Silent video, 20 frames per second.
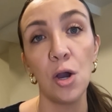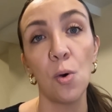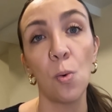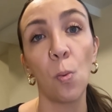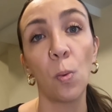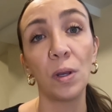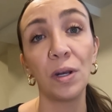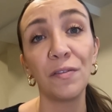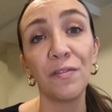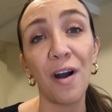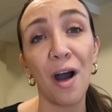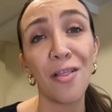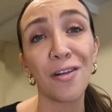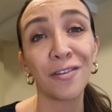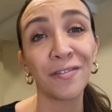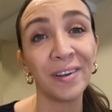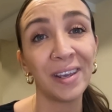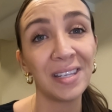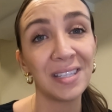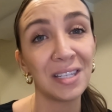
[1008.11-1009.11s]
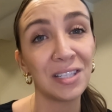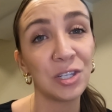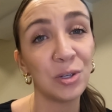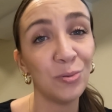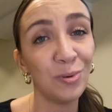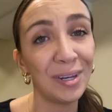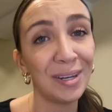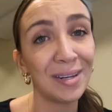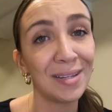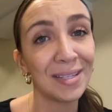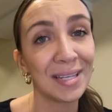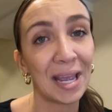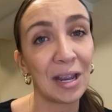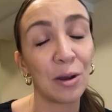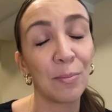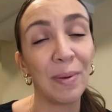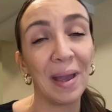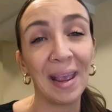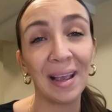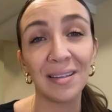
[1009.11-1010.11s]
One of the other visas you need is get your
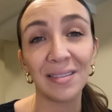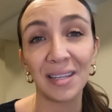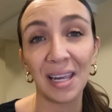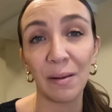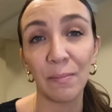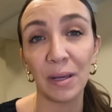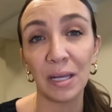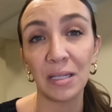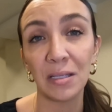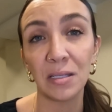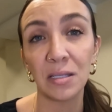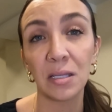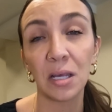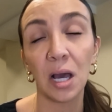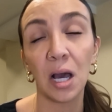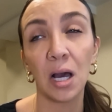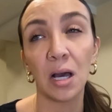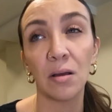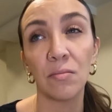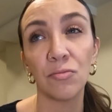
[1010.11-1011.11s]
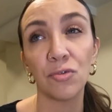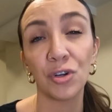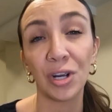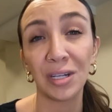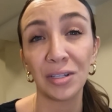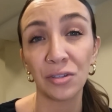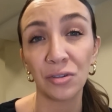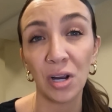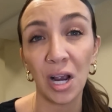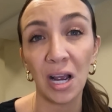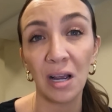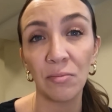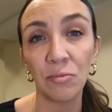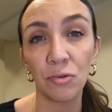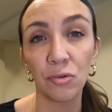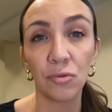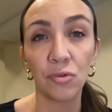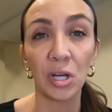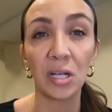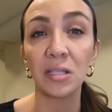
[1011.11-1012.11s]
bank statements
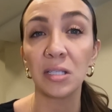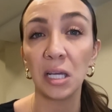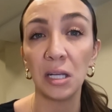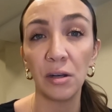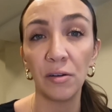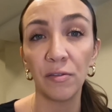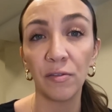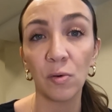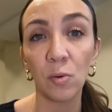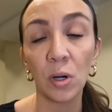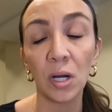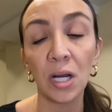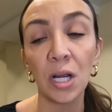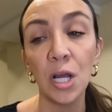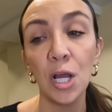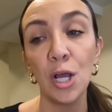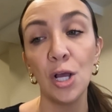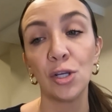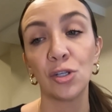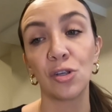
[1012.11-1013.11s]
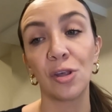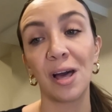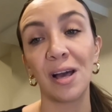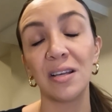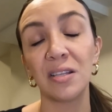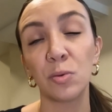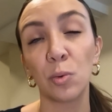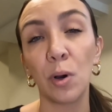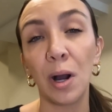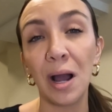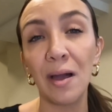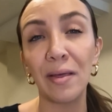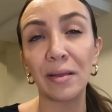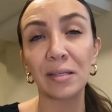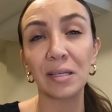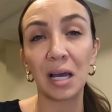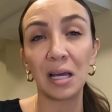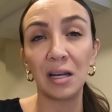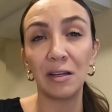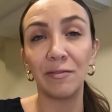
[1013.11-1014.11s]
translated for, so that is why that's
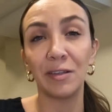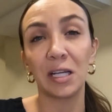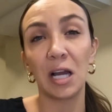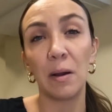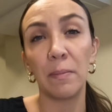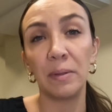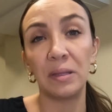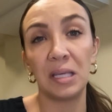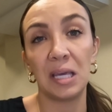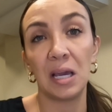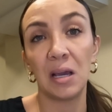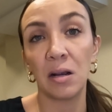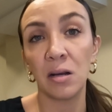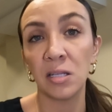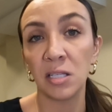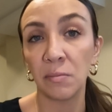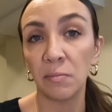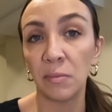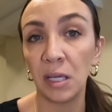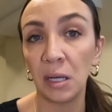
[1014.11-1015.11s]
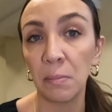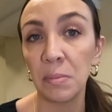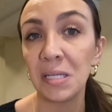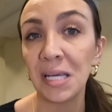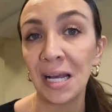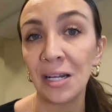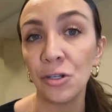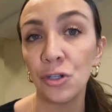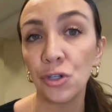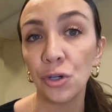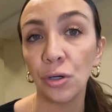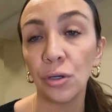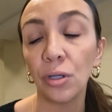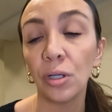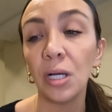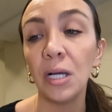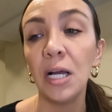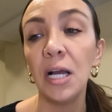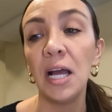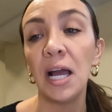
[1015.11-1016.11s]
kind of like up in the air, something potential.
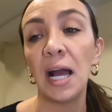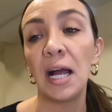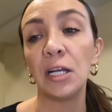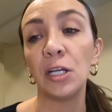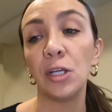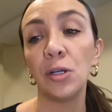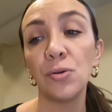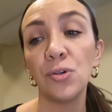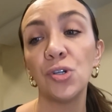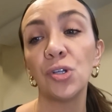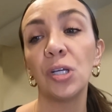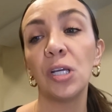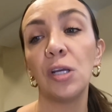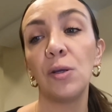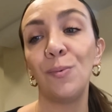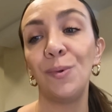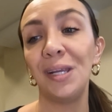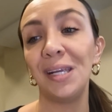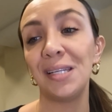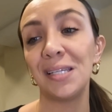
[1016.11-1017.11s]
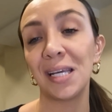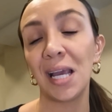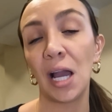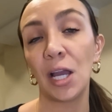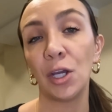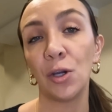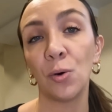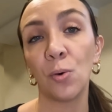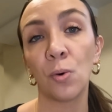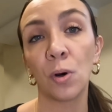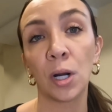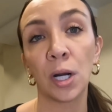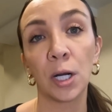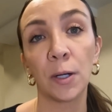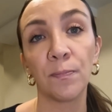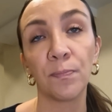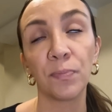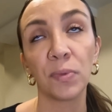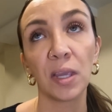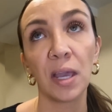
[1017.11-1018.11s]
And usually you need to get your
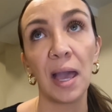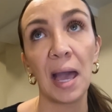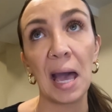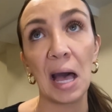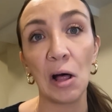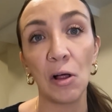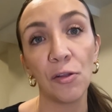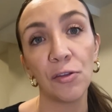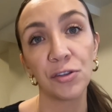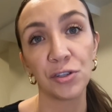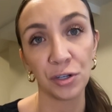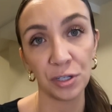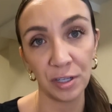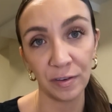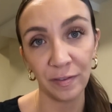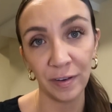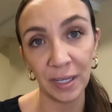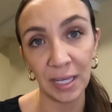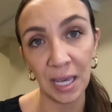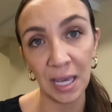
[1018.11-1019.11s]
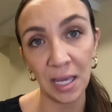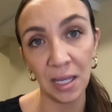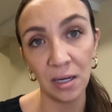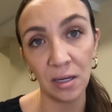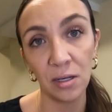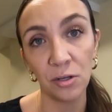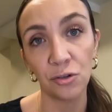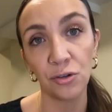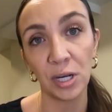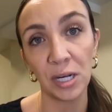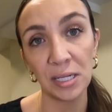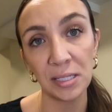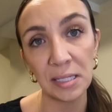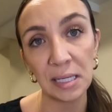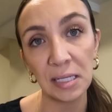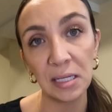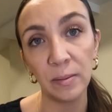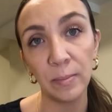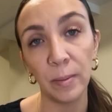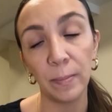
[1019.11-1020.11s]
health certificate
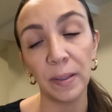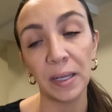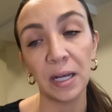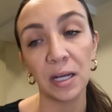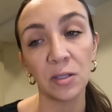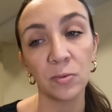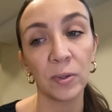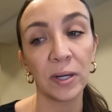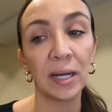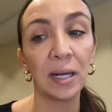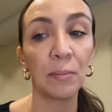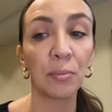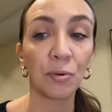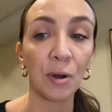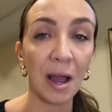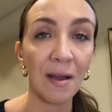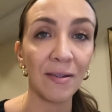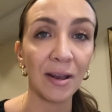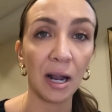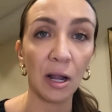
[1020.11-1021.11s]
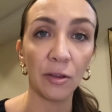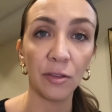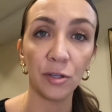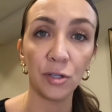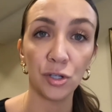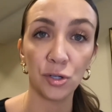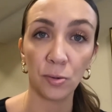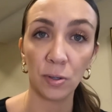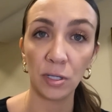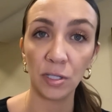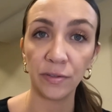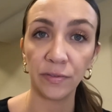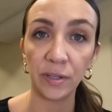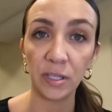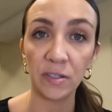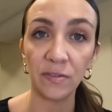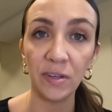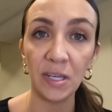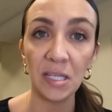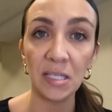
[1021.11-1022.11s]
translated, but because we're getting private health insurance
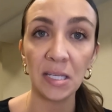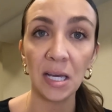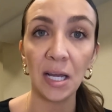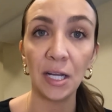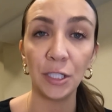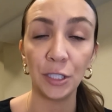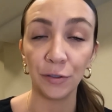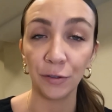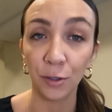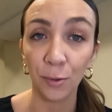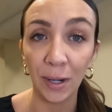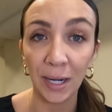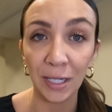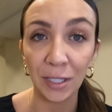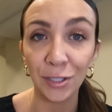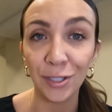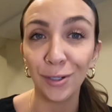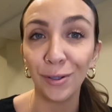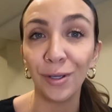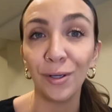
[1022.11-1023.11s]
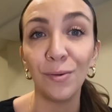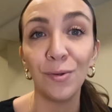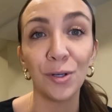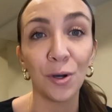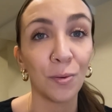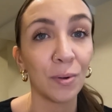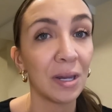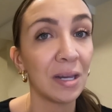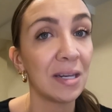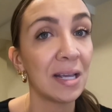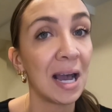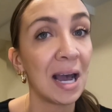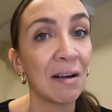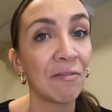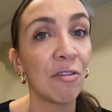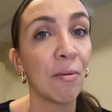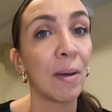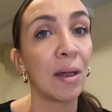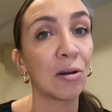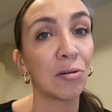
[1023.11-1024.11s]
this visa and you're required to, you don't need to have
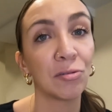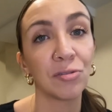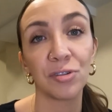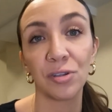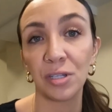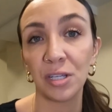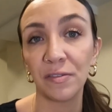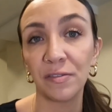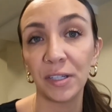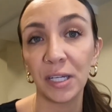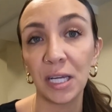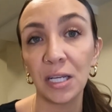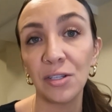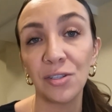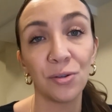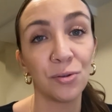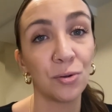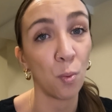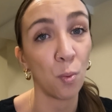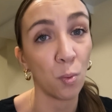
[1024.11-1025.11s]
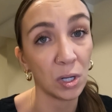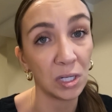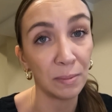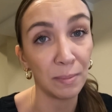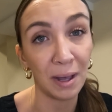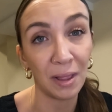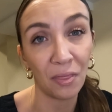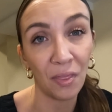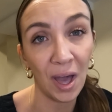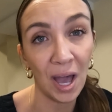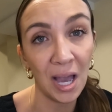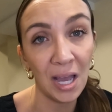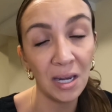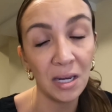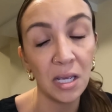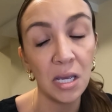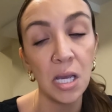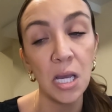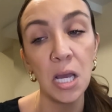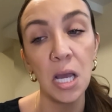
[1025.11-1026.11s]
the medical certificate, so worry about that.
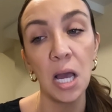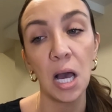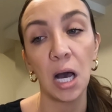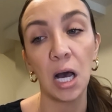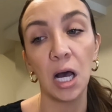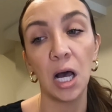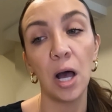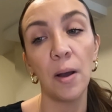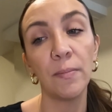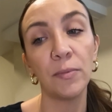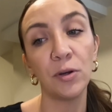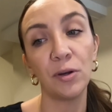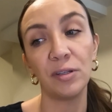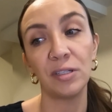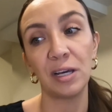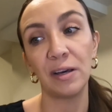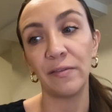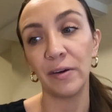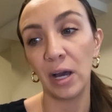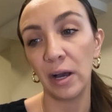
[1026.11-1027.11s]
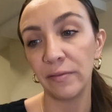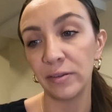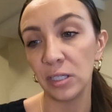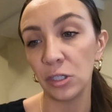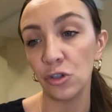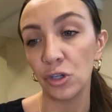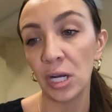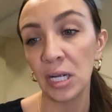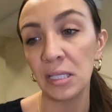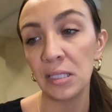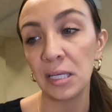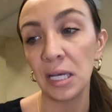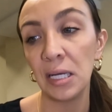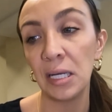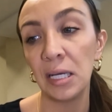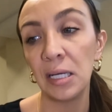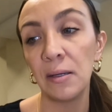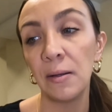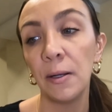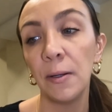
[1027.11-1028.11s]
You want to have it obviously
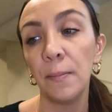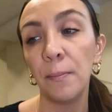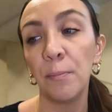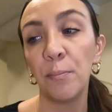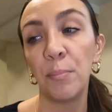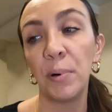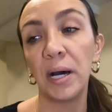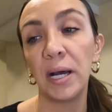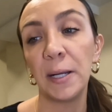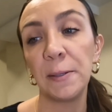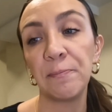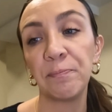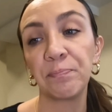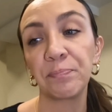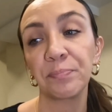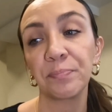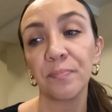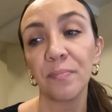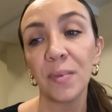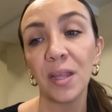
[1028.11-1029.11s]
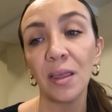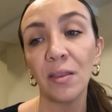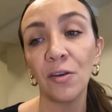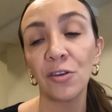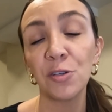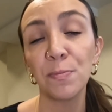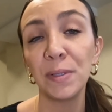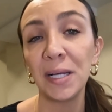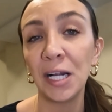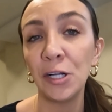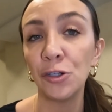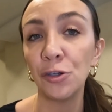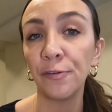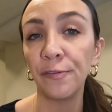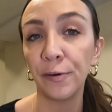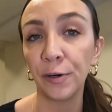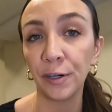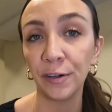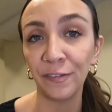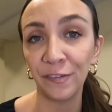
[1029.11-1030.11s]
translated, but there's a potential
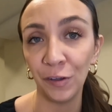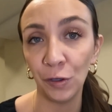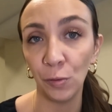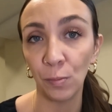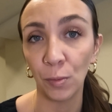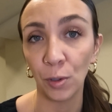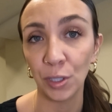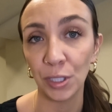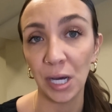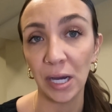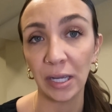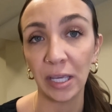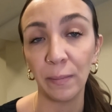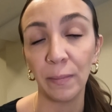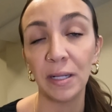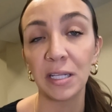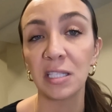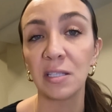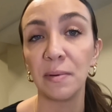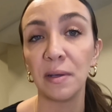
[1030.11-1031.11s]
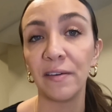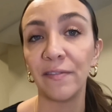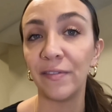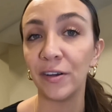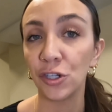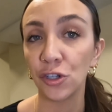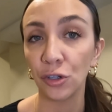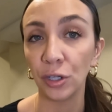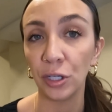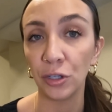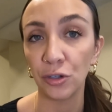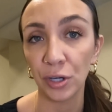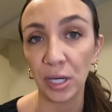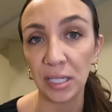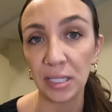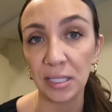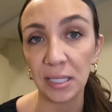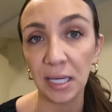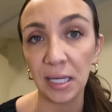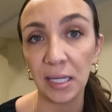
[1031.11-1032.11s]
for a few more documents to be officially
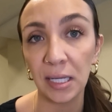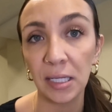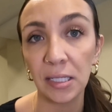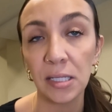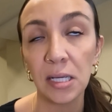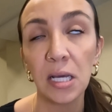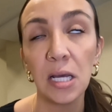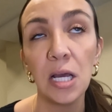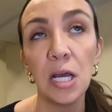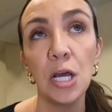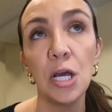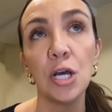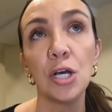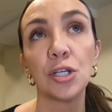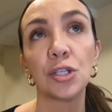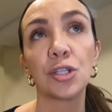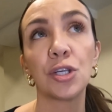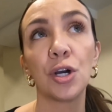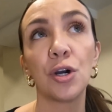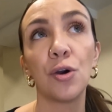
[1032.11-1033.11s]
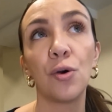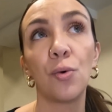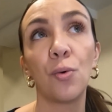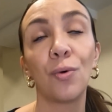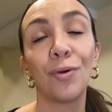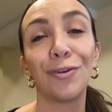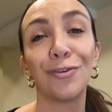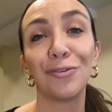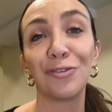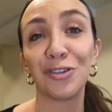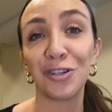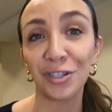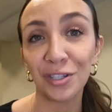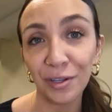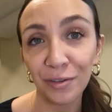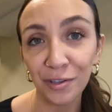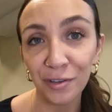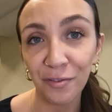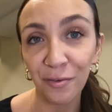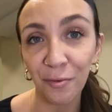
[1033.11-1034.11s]
translated. So just
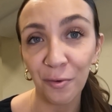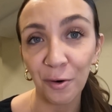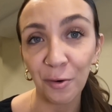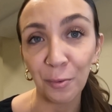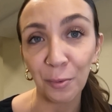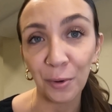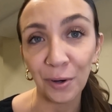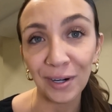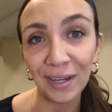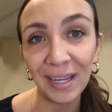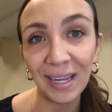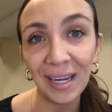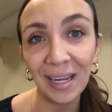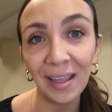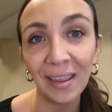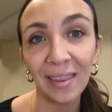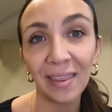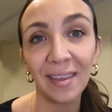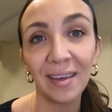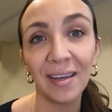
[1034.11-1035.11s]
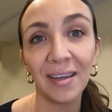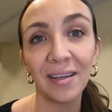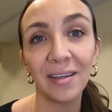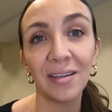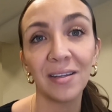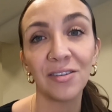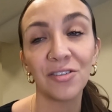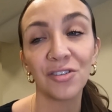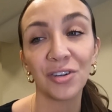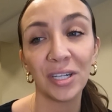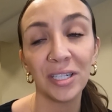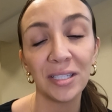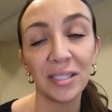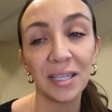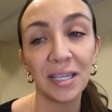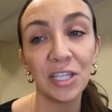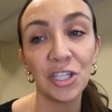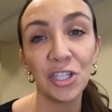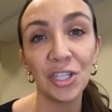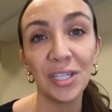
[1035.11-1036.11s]
as a forewarning, the
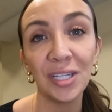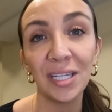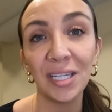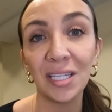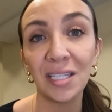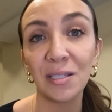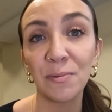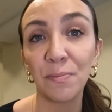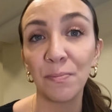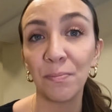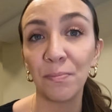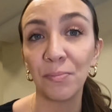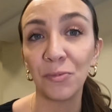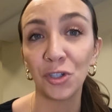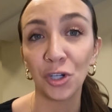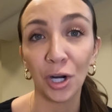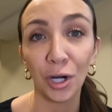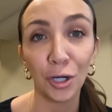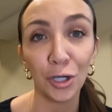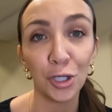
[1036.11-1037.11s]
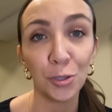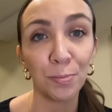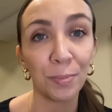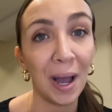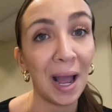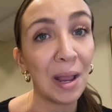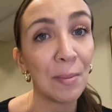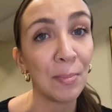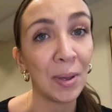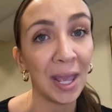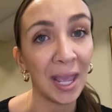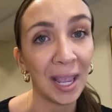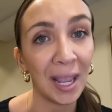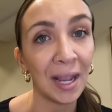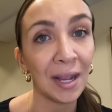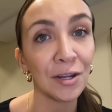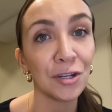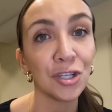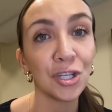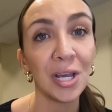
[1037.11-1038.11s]
translation is charged by
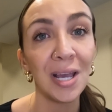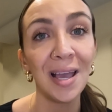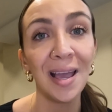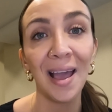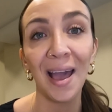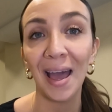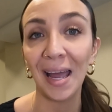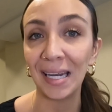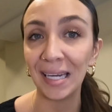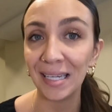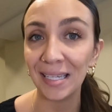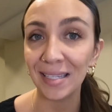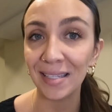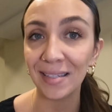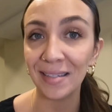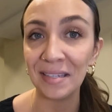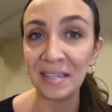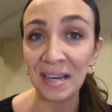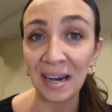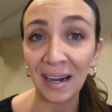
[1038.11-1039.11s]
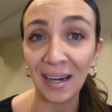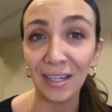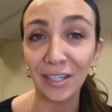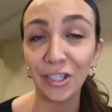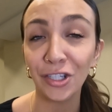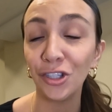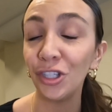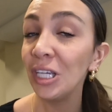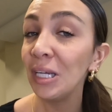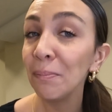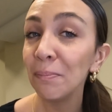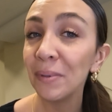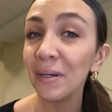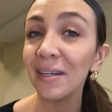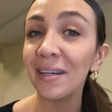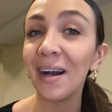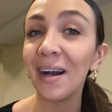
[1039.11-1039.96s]
page and it is not cheap.